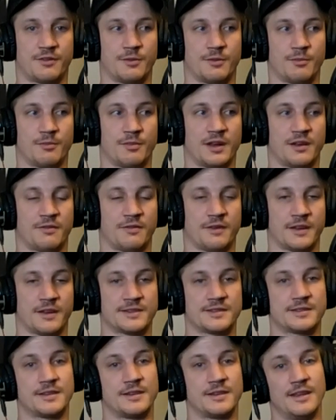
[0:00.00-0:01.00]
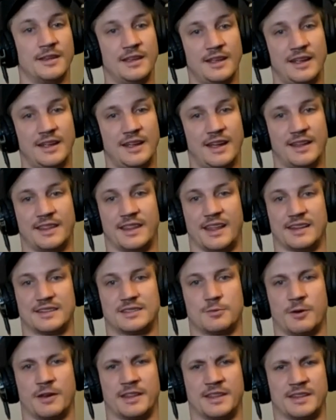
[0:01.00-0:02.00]
benefits, and that's why
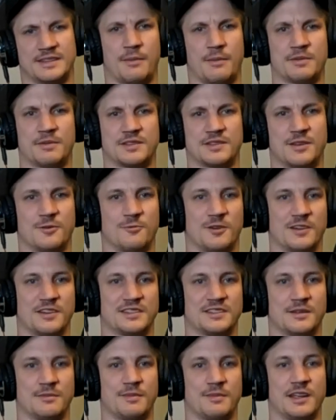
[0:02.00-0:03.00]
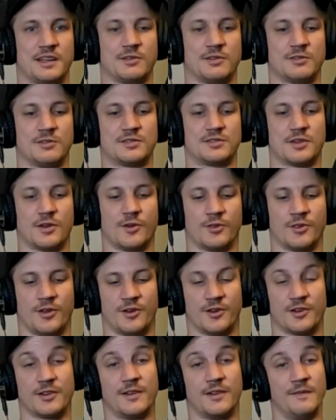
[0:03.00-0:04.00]
this episode winds up being so long,
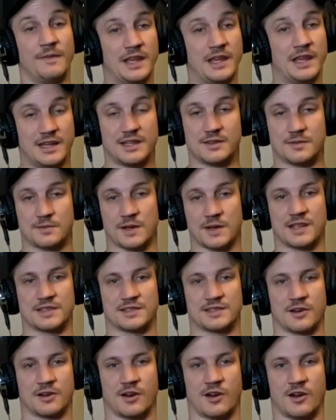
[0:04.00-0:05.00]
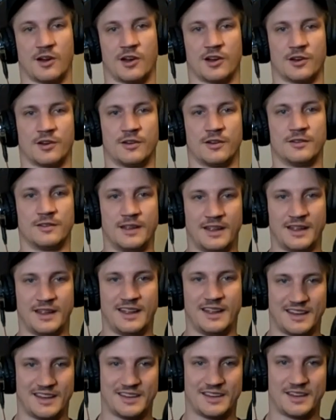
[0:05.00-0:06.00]
is because there are
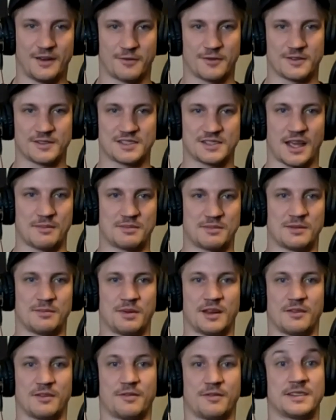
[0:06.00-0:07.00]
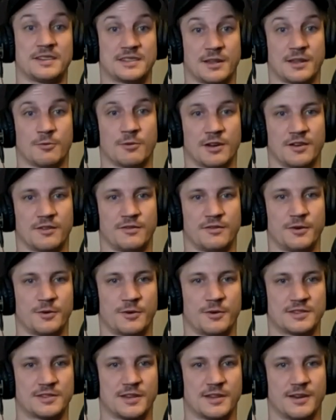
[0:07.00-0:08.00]
different types of benefits that we're going to focus
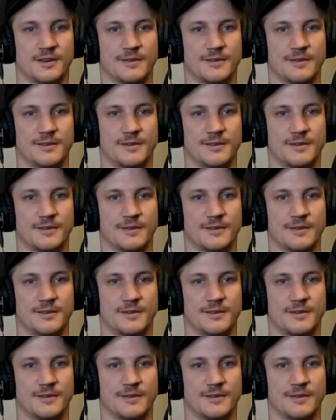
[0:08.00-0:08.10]
on.